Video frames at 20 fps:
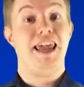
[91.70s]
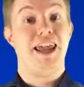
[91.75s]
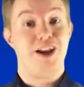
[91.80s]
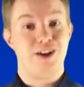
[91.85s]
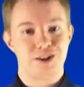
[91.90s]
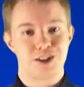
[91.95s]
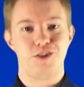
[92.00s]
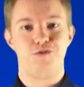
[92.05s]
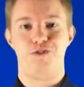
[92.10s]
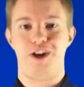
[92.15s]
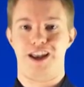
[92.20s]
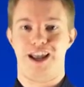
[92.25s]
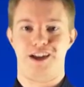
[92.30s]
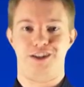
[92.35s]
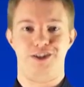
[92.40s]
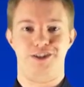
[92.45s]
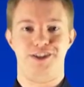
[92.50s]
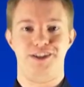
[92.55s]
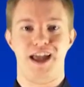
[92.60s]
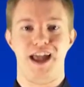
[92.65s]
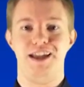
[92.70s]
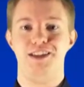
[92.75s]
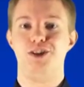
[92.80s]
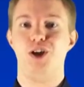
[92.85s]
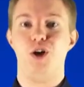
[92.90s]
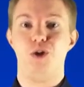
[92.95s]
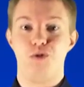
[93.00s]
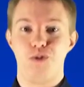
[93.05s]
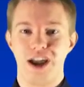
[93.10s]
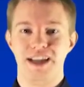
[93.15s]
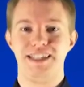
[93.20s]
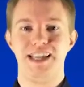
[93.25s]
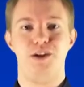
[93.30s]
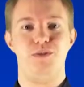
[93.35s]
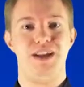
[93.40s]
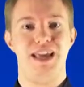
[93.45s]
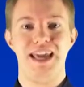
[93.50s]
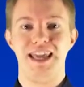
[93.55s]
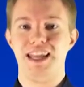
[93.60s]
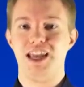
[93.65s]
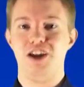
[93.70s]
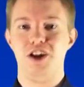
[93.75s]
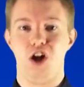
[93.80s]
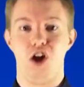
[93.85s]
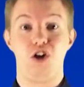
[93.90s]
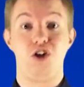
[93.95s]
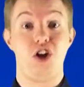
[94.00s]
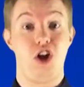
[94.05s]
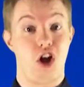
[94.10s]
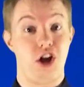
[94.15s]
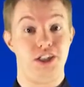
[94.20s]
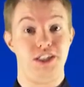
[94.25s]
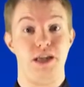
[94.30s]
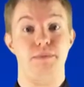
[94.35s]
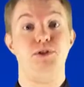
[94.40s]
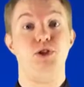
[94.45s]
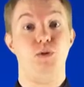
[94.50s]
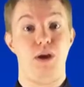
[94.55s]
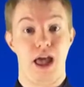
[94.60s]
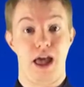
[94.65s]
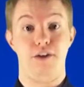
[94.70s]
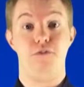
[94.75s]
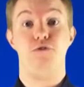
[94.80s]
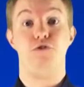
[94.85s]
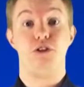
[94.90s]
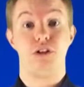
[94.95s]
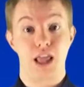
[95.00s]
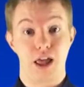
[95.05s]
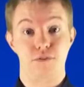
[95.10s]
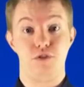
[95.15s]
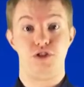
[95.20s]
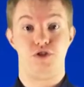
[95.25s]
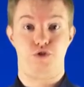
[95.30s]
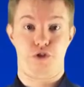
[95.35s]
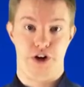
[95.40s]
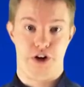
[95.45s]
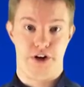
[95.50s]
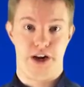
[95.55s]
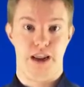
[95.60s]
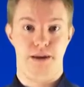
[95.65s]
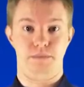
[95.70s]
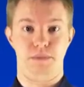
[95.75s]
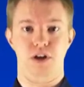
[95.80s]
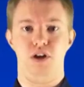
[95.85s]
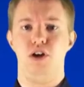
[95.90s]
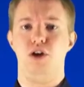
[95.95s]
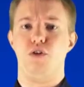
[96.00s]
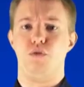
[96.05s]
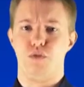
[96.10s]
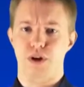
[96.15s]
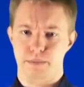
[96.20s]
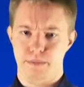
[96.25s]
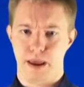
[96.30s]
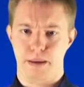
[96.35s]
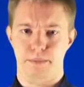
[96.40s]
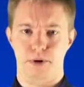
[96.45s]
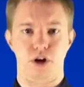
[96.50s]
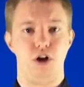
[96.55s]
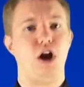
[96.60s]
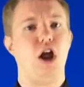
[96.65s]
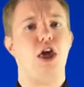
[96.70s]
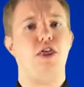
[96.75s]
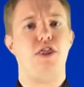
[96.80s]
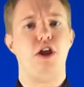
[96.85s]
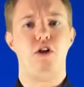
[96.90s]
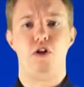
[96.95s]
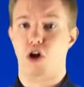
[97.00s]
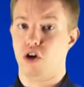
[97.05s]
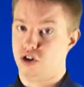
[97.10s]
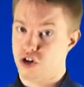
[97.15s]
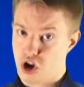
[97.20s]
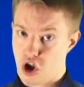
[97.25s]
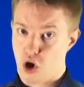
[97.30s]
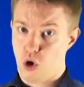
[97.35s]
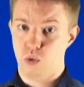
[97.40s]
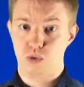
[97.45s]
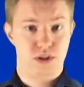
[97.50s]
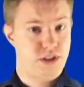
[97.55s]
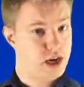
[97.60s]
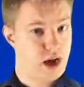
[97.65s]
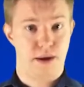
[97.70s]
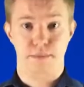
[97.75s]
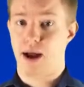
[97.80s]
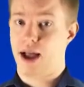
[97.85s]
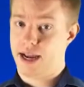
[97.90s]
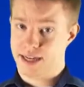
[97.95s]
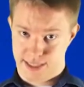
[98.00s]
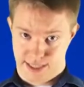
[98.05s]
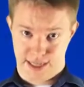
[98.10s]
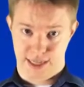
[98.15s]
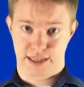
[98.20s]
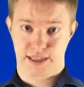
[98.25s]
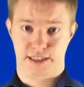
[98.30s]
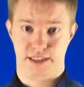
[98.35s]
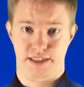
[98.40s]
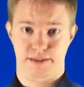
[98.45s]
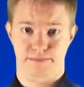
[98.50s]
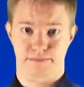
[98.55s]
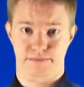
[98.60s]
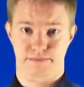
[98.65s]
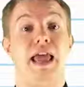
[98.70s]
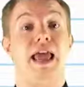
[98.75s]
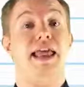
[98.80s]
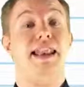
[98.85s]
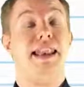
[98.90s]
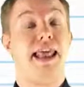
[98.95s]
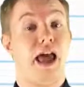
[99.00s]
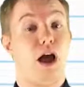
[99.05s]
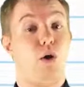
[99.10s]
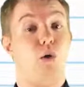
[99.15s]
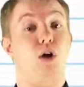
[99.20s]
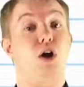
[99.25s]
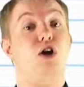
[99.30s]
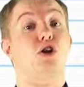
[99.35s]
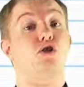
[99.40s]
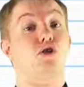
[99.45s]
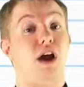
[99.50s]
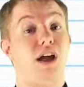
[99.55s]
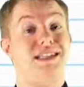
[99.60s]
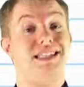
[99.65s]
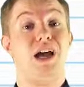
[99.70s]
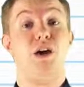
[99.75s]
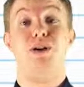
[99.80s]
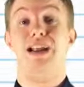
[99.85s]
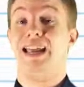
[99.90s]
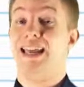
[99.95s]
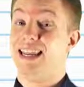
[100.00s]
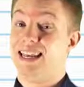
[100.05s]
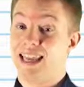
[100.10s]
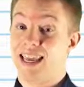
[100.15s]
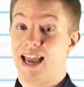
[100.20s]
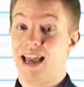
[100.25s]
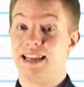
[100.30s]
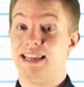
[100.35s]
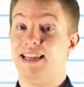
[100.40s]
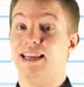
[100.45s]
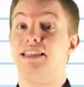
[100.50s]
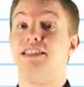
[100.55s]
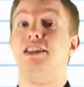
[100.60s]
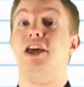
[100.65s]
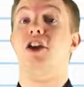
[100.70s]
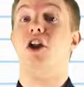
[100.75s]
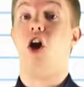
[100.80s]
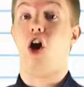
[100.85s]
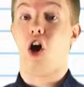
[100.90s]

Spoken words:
Here's a fun exercise. Write down any and all concepts you have for levels for your game. Remember, there are no dumb ideas. Now, cross out any ideas that